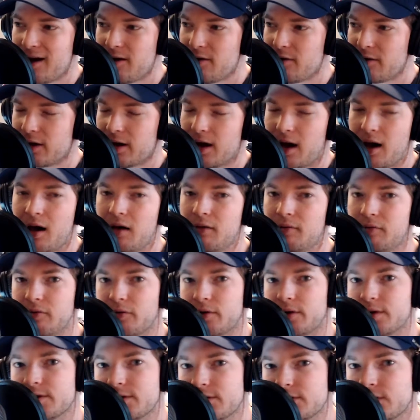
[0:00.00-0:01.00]

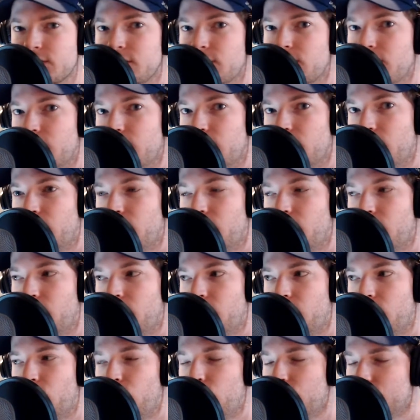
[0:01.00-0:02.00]
conference,
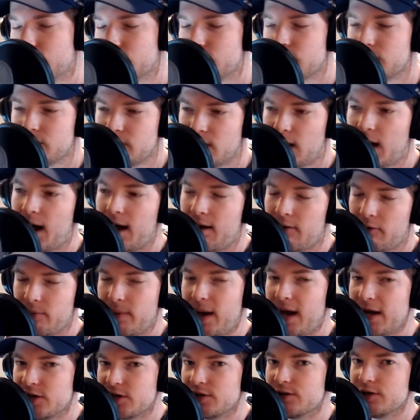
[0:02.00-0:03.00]
which I
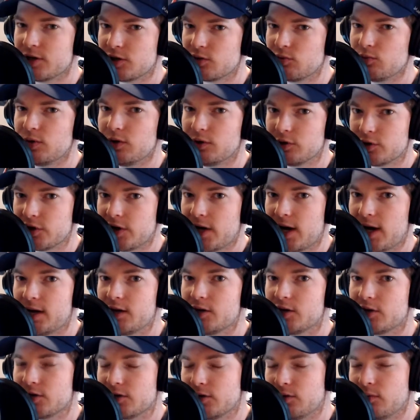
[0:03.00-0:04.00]
imagine this will
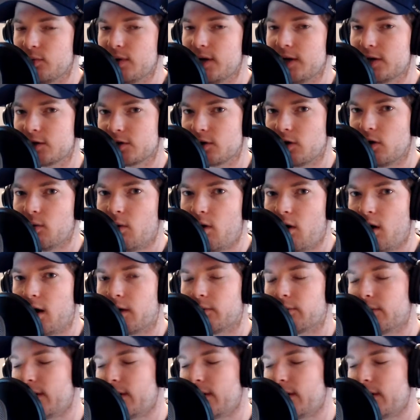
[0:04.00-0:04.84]
change as the weeks go on, right?